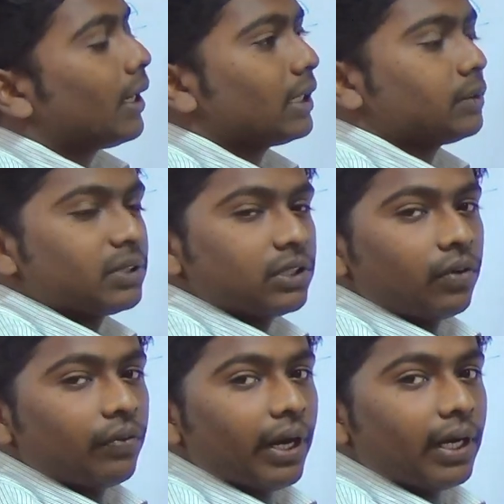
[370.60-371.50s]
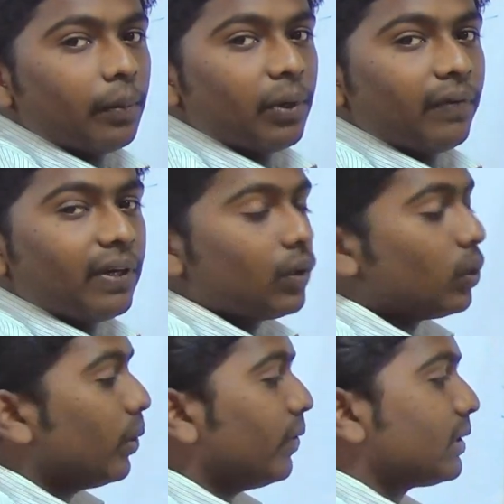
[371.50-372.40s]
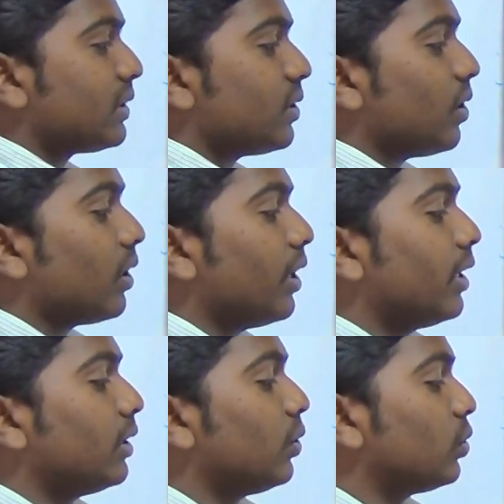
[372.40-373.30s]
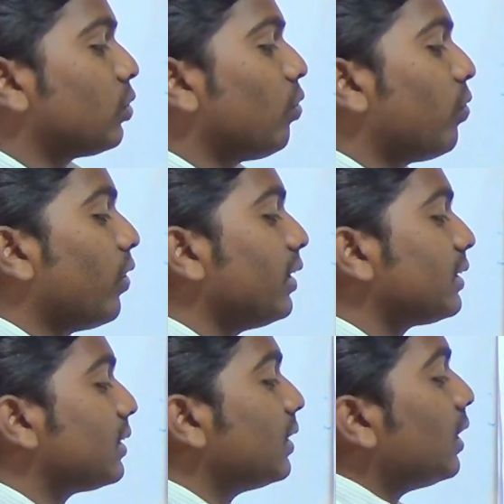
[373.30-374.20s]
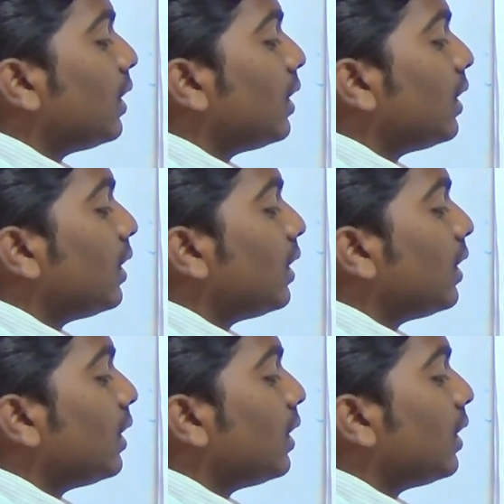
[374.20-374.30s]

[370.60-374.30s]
transmission of data between two devices or two softwares.